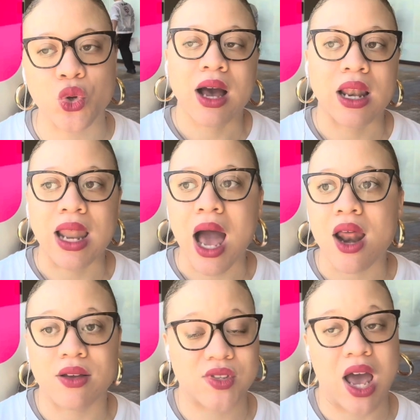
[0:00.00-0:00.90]
A lot
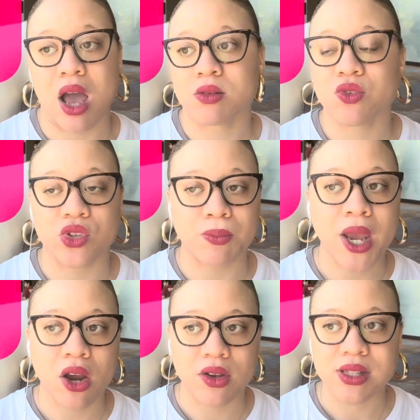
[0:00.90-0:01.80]
of times for the
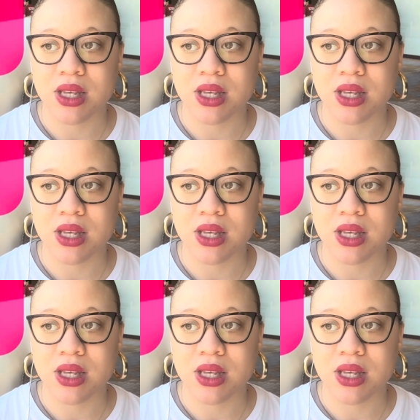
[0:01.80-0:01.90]
parents,